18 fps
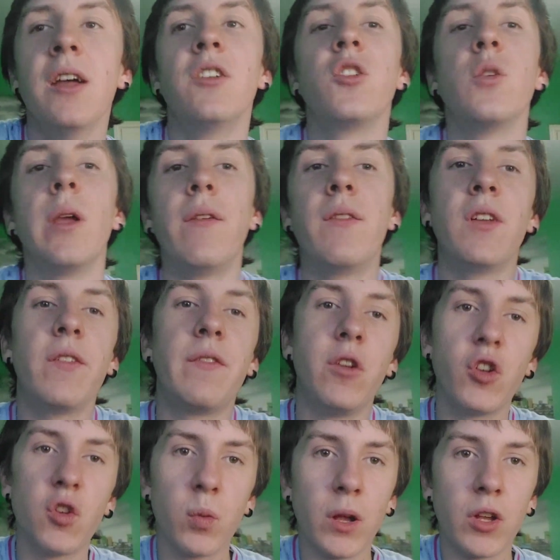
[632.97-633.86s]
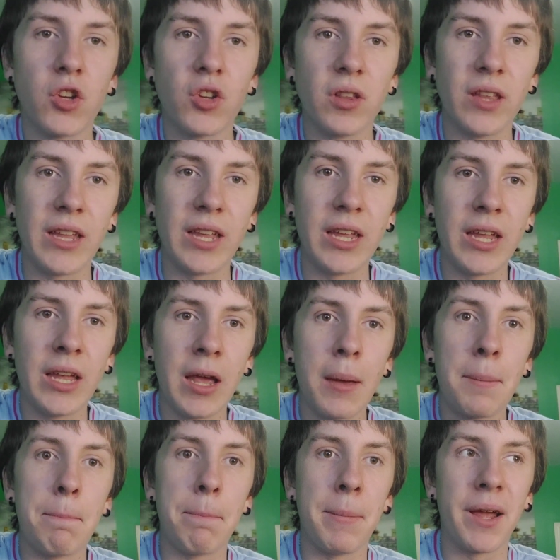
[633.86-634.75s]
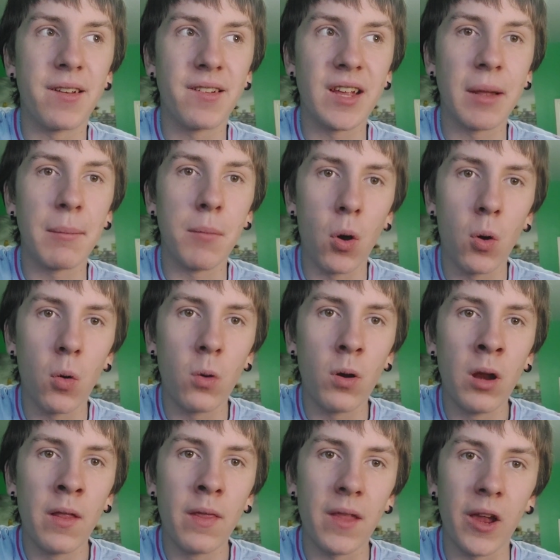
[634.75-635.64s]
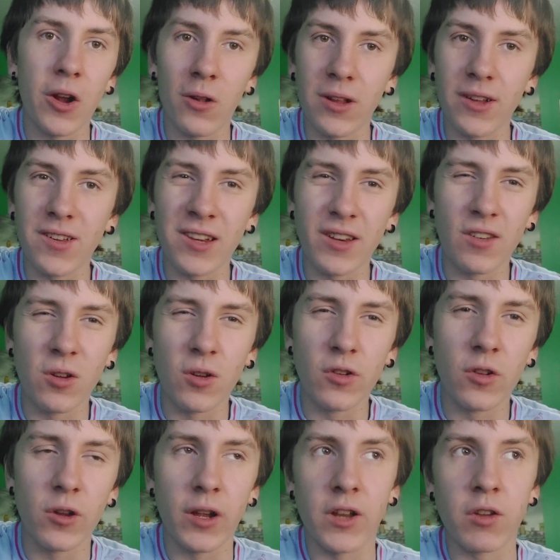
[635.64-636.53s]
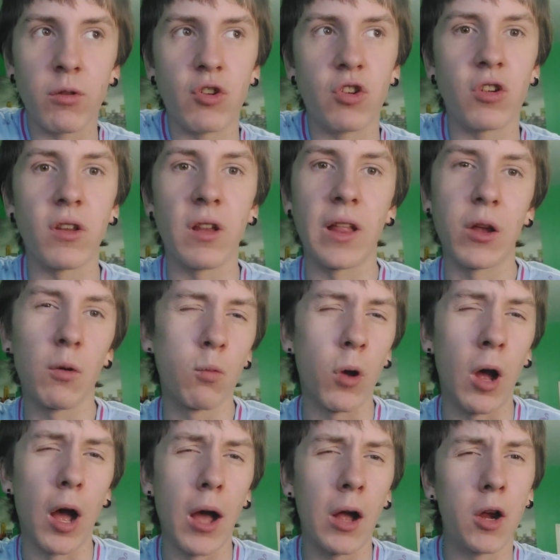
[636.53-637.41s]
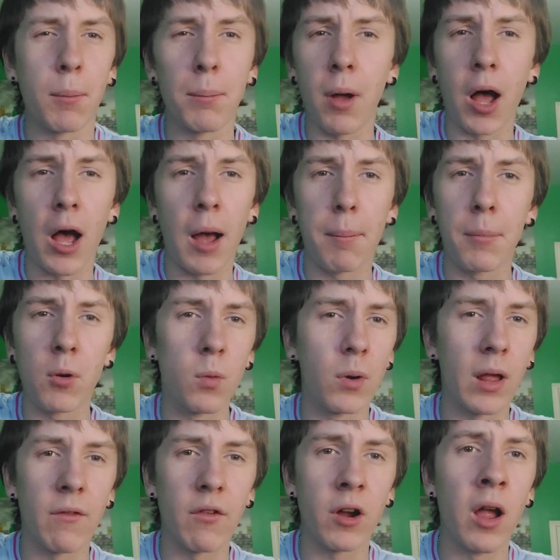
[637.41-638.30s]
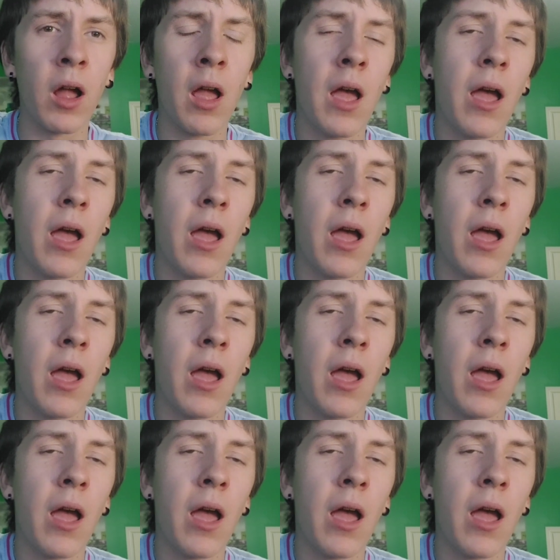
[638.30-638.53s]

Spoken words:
So even if you switch the mixing mode that you're listening to, so you can switch it to like rock or pop or whatever,